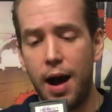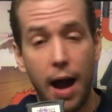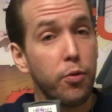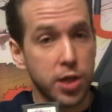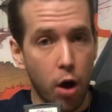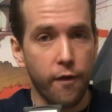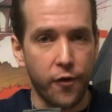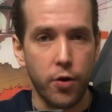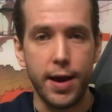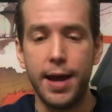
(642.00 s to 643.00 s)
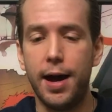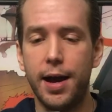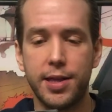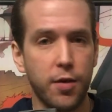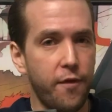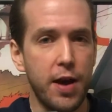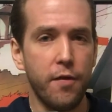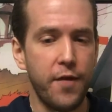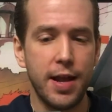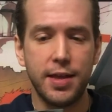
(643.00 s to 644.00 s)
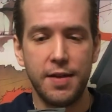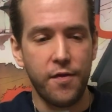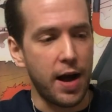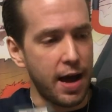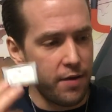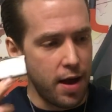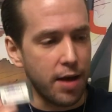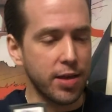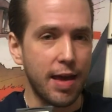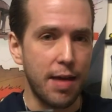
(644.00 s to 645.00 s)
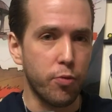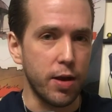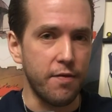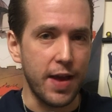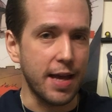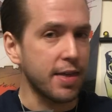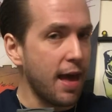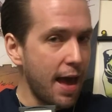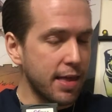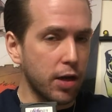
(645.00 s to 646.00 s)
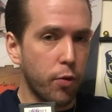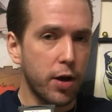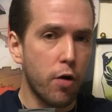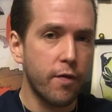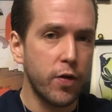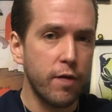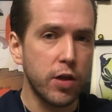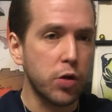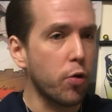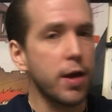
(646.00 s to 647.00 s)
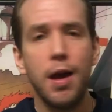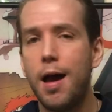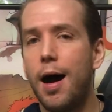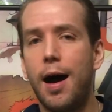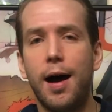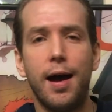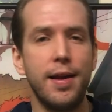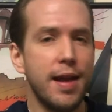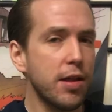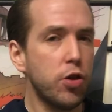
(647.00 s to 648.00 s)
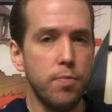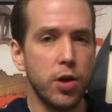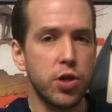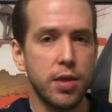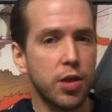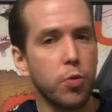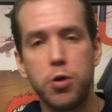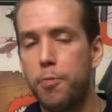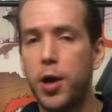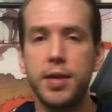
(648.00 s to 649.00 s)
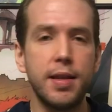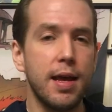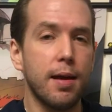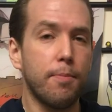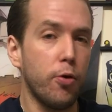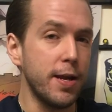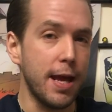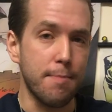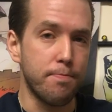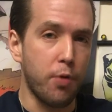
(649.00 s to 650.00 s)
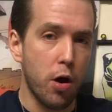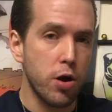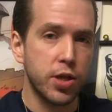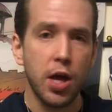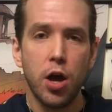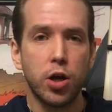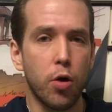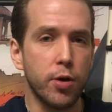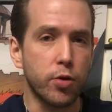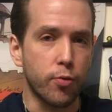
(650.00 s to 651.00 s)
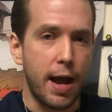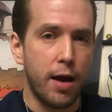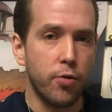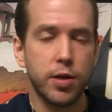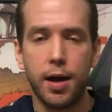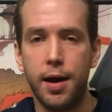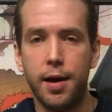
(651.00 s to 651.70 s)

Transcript: I would go for it. So Final Fantasy V on the Game Boy Advance. As a quick overview of the story, not too much in this one. You play as a boy named Bart going around